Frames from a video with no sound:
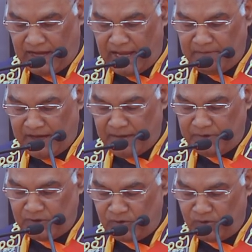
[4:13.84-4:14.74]
I am
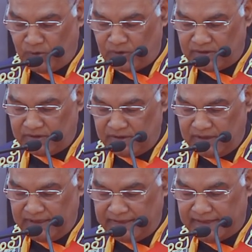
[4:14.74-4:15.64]
happy to note
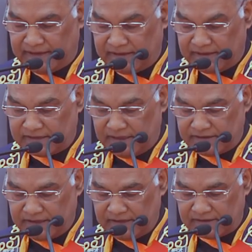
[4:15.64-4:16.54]
that
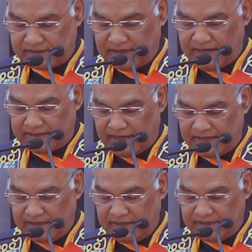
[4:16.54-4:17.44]
researchers at
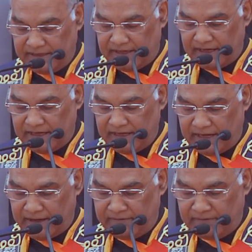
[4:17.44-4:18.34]
IIT Delhi
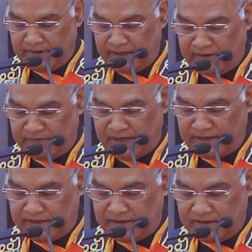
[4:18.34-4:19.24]
have
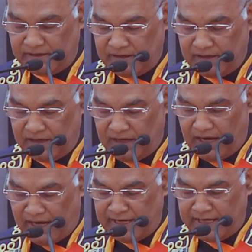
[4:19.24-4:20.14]
invented
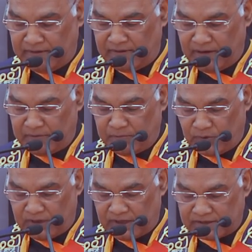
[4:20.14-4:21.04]
and developed
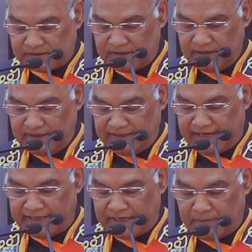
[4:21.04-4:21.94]
products
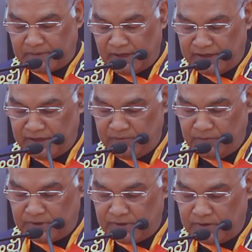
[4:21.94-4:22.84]
that have
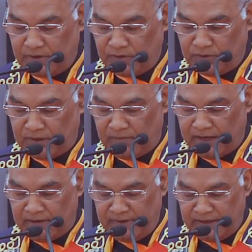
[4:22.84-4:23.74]
contributed to the
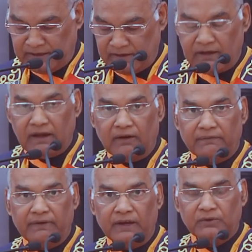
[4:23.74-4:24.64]
well-being of
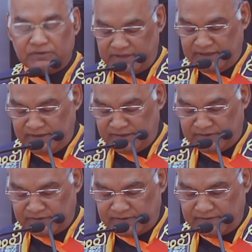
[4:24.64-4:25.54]
fellow
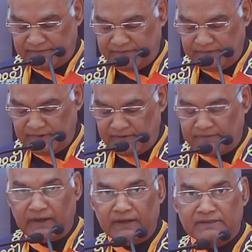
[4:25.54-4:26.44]
citizens.
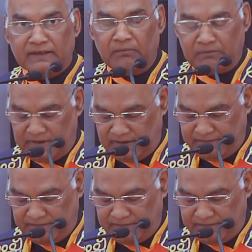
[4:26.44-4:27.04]
For example,